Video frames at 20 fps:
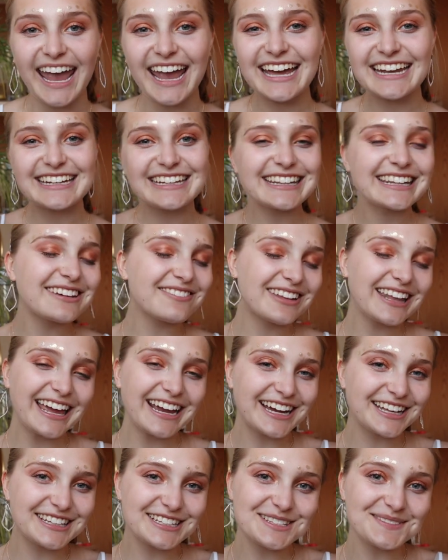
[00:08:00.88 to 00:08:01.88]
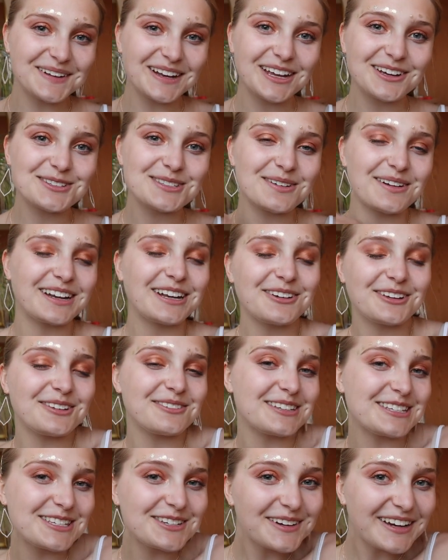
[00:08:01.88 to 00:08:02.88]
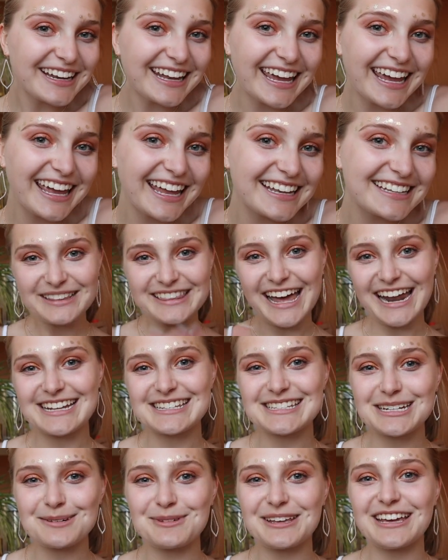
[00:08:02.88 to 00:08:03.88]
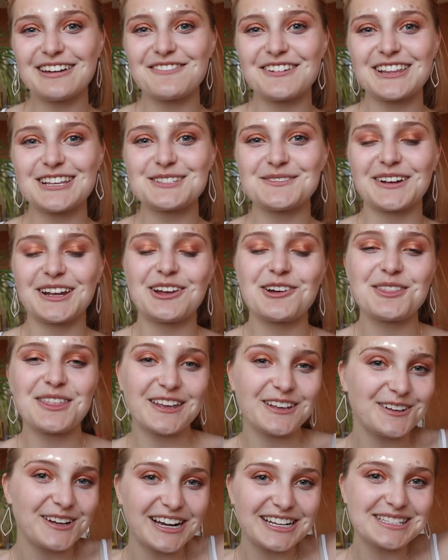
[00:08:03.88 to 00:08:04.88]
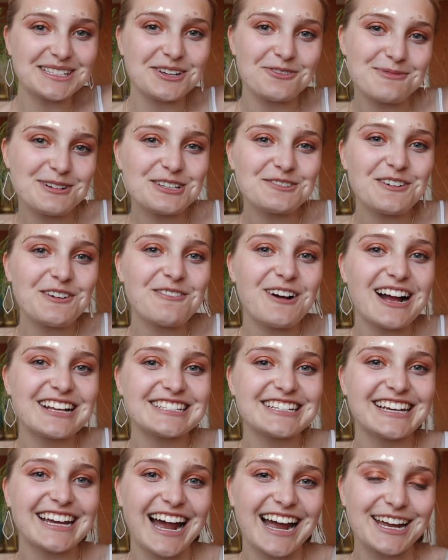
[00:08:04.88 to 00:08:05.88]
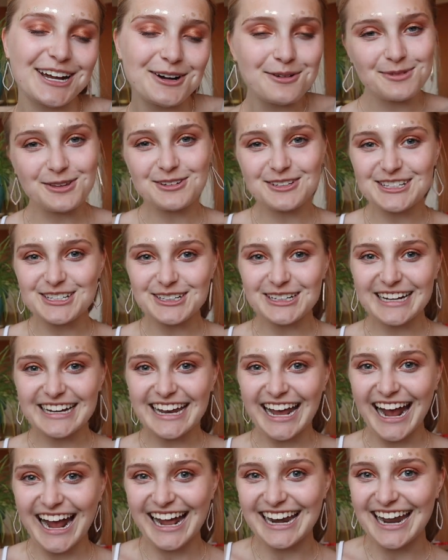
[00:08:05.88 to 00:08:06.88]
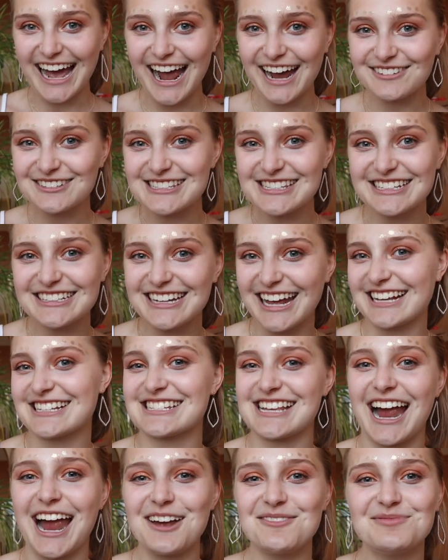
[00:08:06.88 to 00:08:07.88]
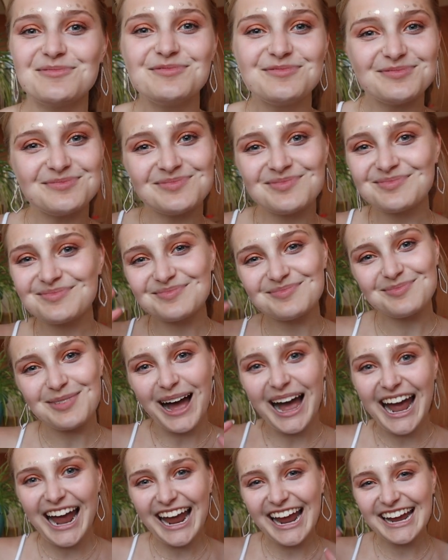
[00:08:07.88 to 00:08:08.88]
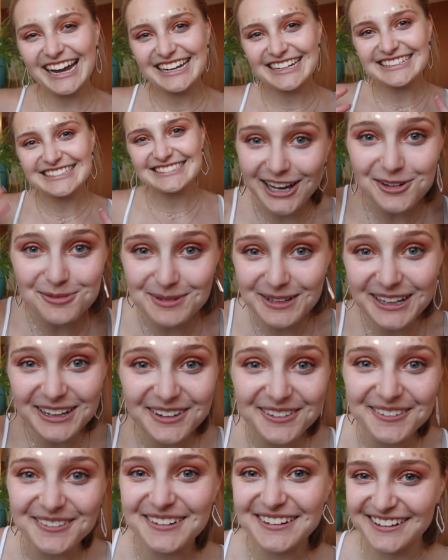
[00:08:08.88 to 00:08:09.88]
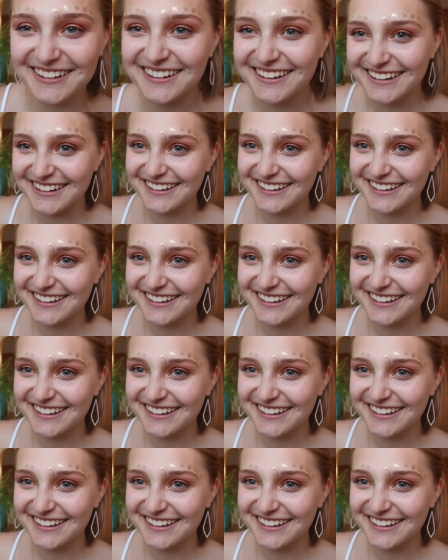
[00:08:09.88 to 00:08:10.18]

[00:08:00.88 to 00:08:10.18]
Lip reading: and leave a like on this video so I know you enjoyed it. But that is gonna be it for this video. Thank you guys so much for watching. I hope you enjoyed, and I will see you next time. Bye! Go Blue!